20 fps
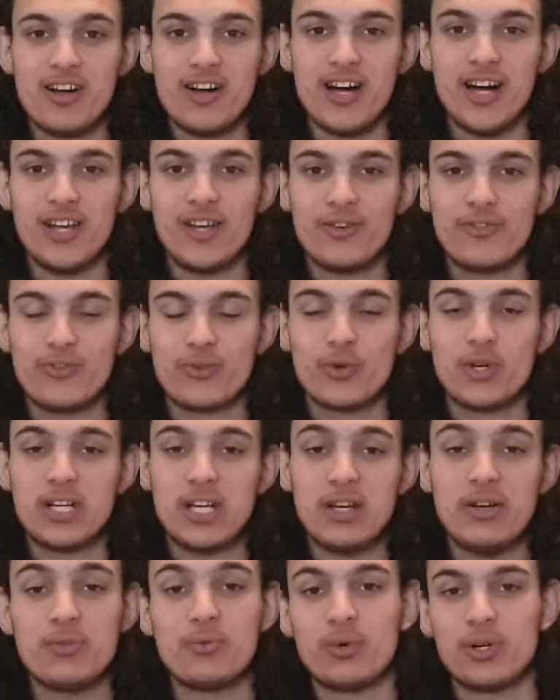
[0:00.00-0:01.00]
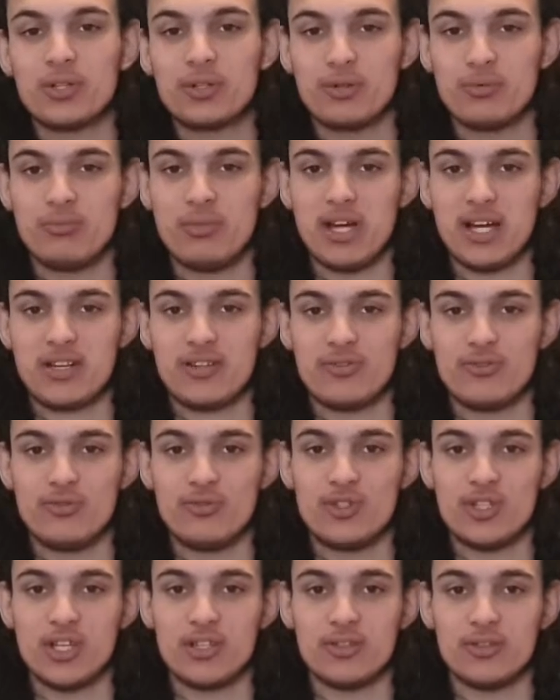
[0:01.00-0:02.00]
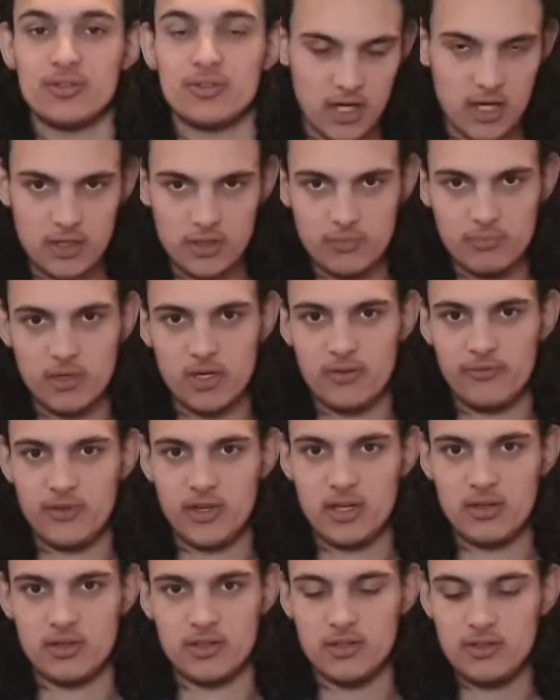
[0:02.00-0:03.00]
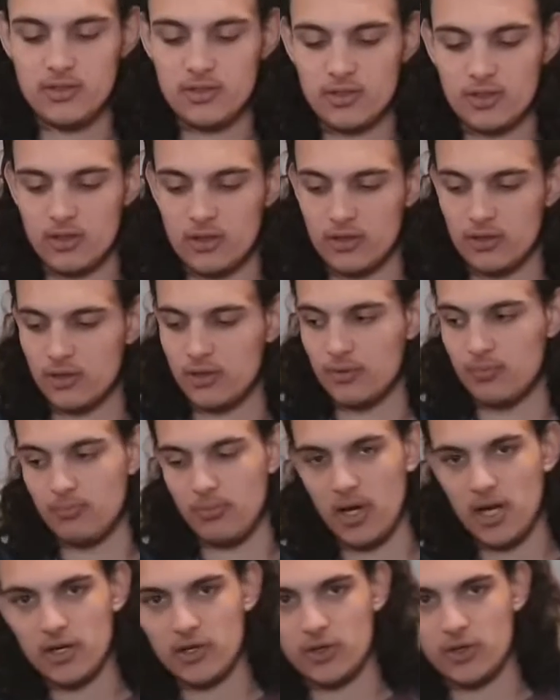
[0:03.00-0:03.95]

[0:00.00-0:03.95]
Hello everyone, welcome back to the channel. As you might have noticed, on my